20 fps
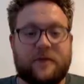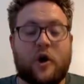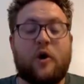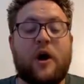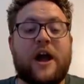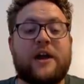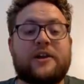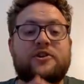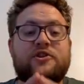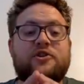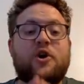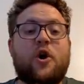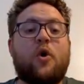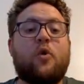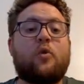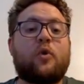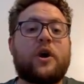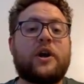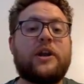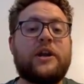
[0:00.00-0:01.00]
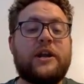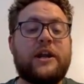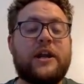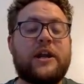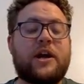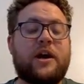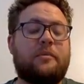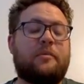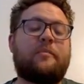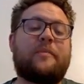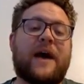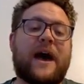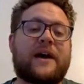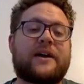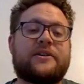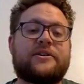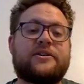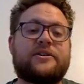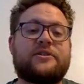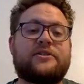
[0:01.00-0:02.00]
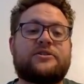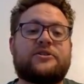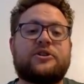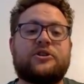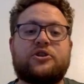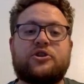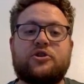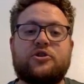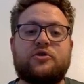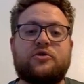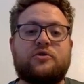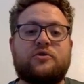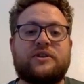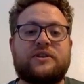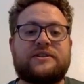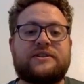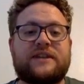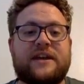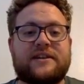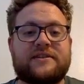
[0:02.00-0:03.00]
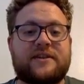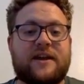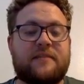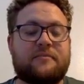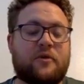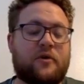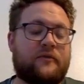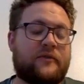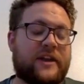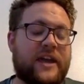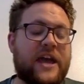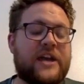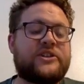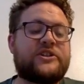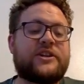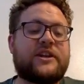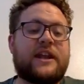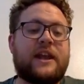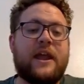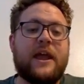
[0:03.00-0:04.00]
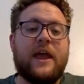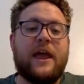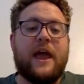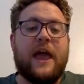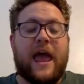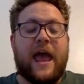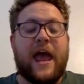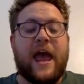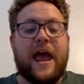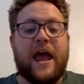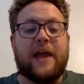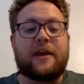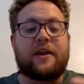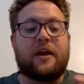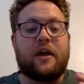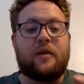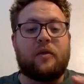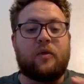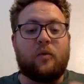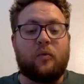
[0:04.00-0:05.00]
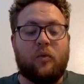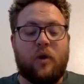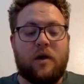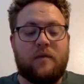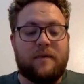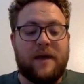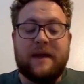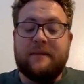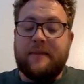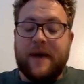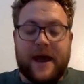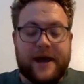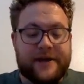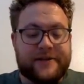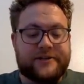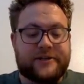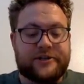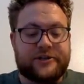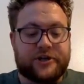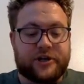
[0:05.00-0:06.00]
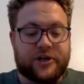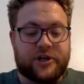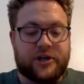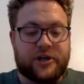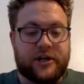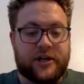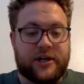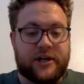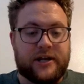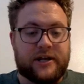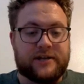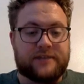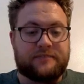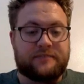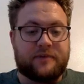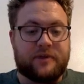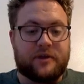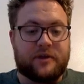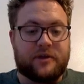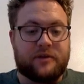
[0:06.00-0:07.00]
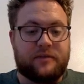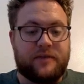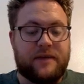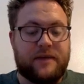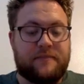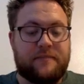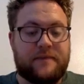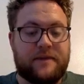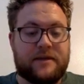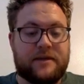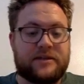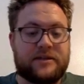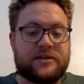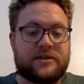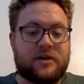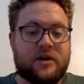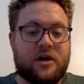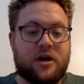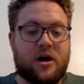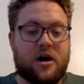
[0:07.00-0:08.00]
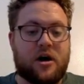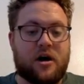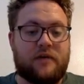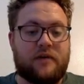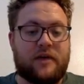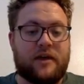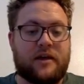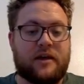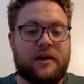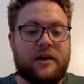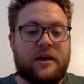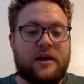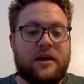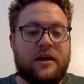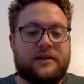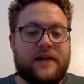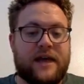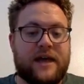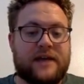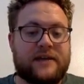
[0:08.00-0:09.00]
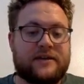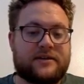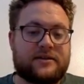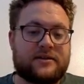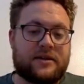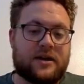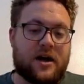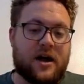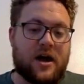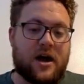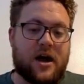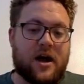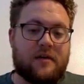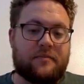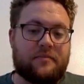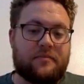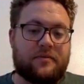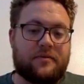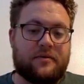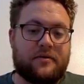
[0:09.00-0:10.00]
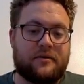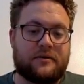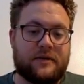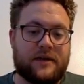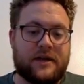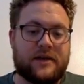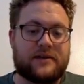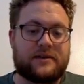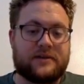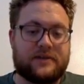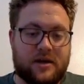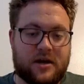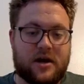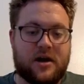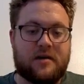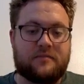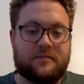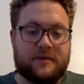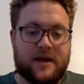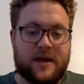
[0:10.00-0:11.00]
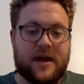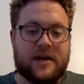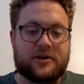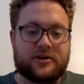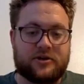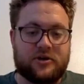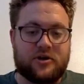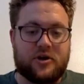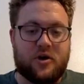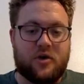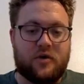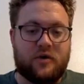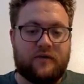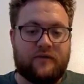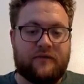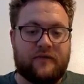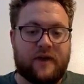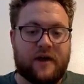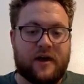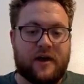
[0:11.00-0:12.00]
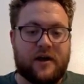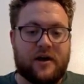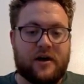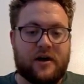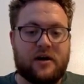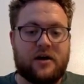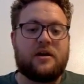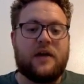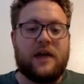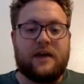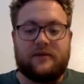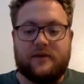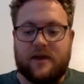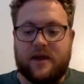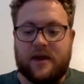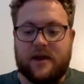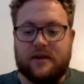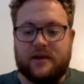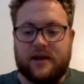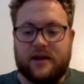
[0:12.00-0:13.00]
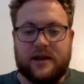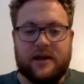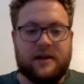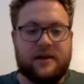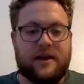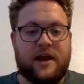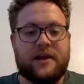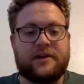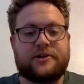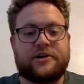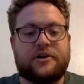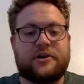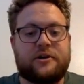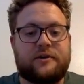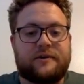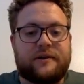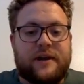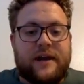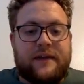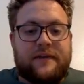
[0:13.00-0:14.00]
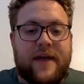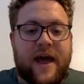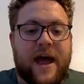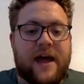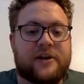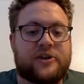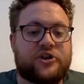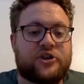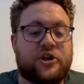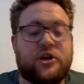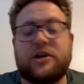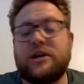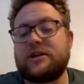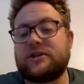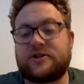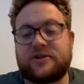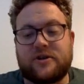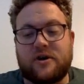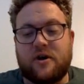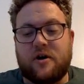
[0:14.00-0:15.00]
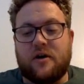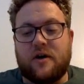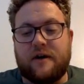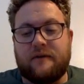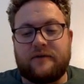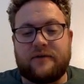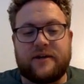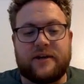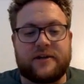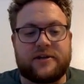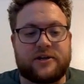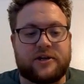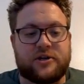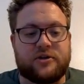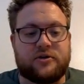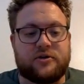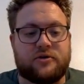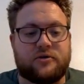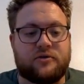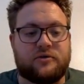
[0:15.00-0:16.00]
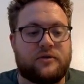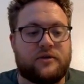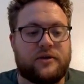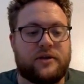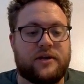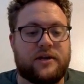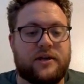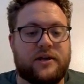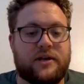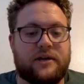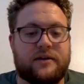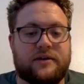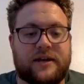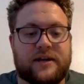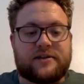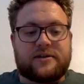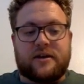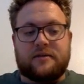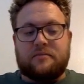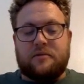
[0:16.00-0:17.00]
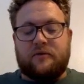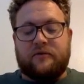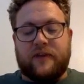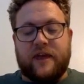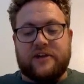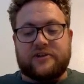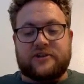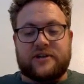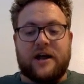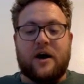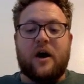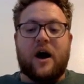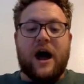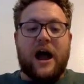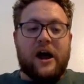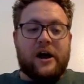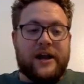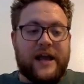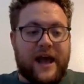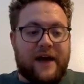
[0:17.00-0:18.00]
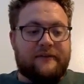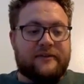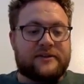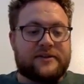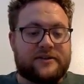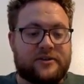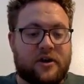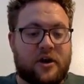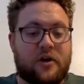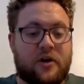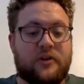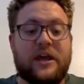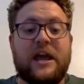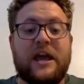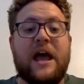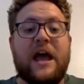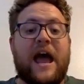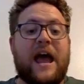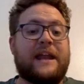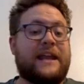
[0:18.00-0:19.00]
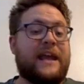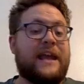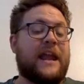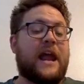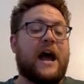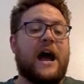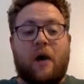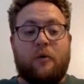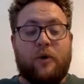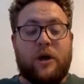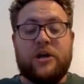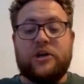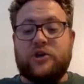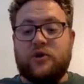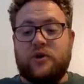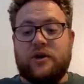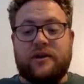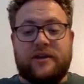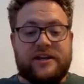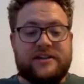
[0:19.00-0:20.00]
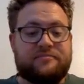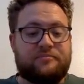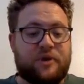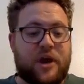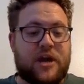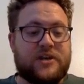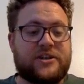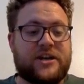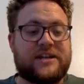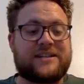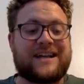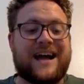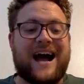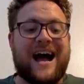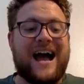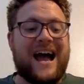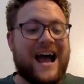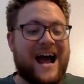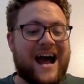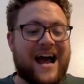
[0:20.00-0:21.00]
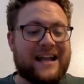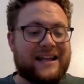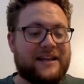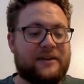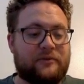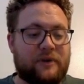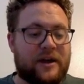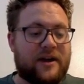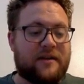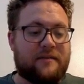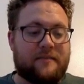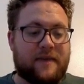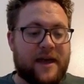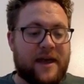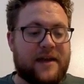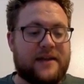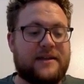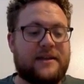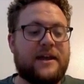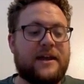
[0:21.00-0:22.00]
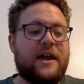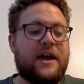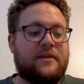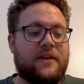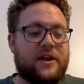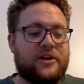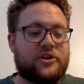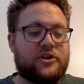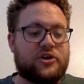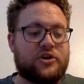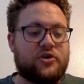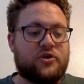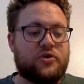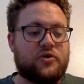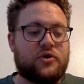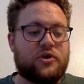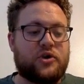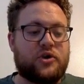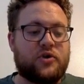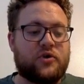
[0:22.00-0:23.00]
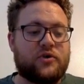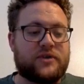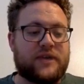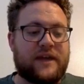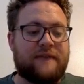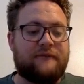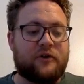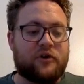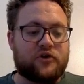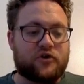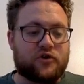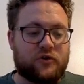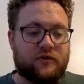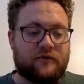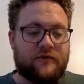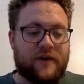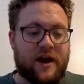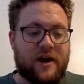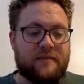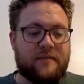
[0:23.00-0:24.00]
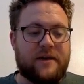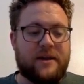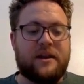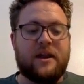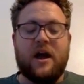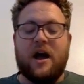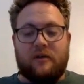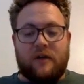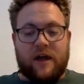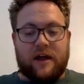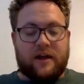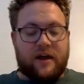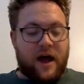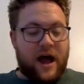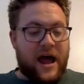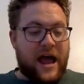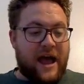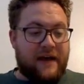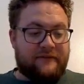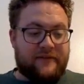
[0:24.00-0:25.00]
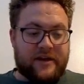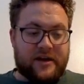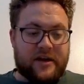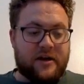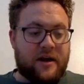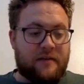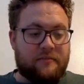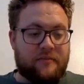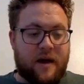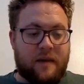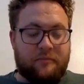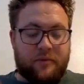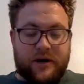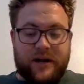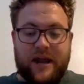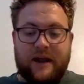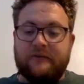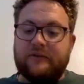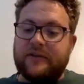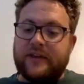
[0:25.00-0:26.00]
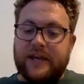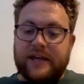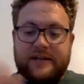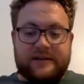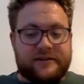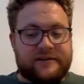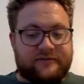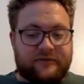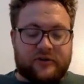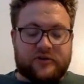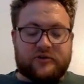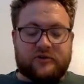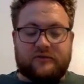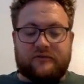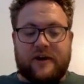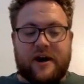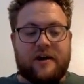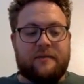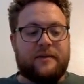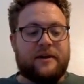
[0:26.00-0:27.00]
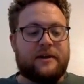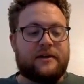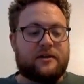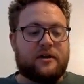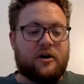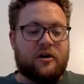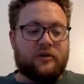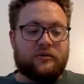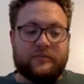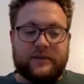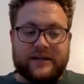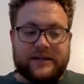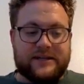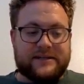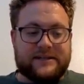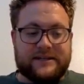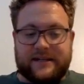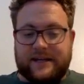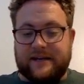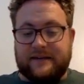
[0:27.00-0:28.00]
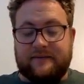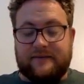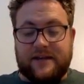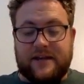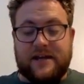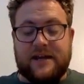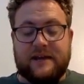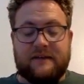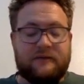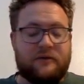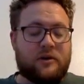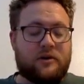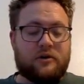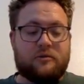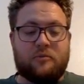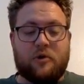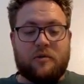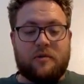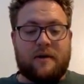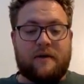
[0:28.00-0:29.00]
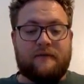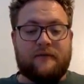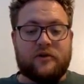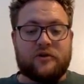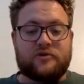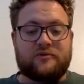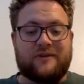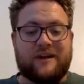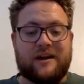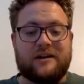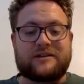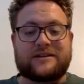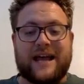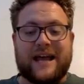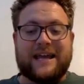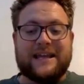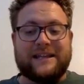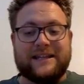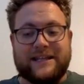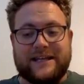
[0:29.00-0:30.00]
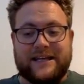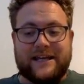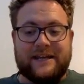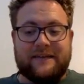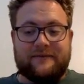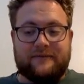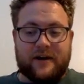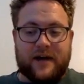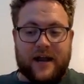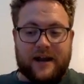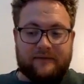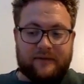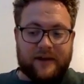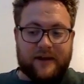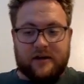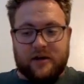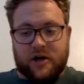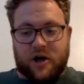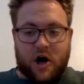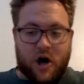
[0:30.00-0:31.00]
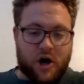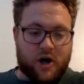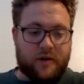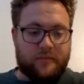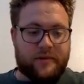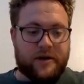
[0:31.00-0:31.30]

All right, so we're gonna need a couple packages to do this desktop notification. And the one main package that you're gonna need is gonna do pip install and then desktop Desktop dash notifier and then hit enter and that should install everything to do the desktop notification now i already have it installed and again when doing these projects i highly recommend that you use a virtual environment like i have here i'm, I'm putting everything into this virtual environment called biz env if you want to learn more about virtual environments i can leave kind of like a card up